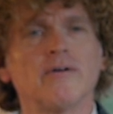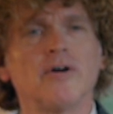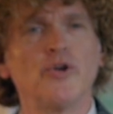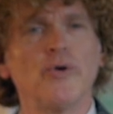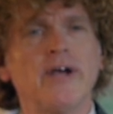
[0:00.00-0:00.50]

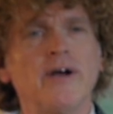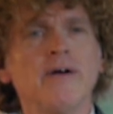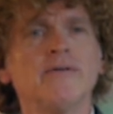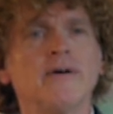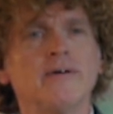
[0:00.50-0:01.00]
Are you
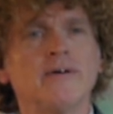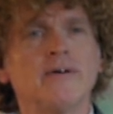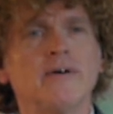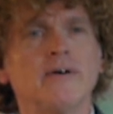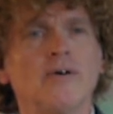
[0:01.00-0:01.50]
here? Mm -hmm.
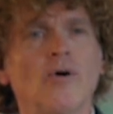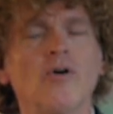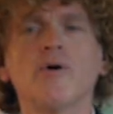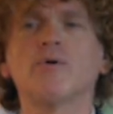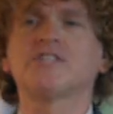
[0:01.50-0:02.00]

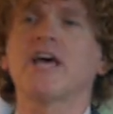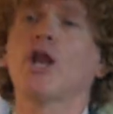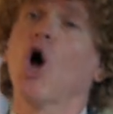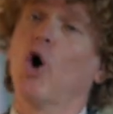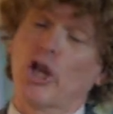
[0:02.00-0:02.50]
Or they would have said,
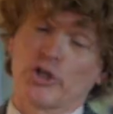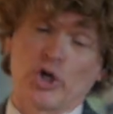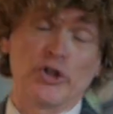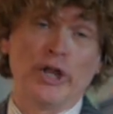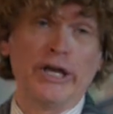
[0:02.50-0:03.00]
Oh, it's
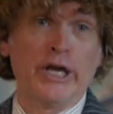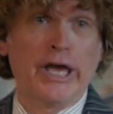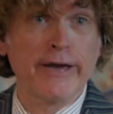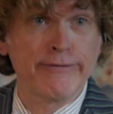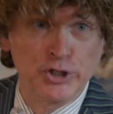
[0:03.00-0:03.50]
a good thing you
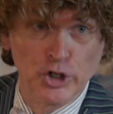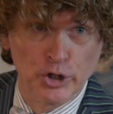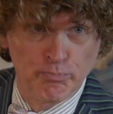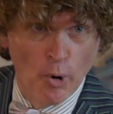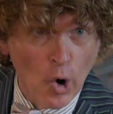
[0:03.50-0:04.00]
gave it to
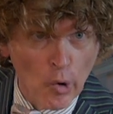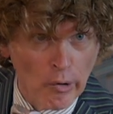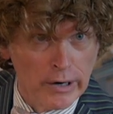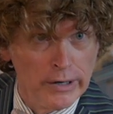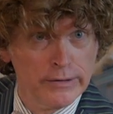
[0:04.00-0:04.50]
the
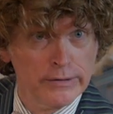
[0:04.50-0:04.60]
poor.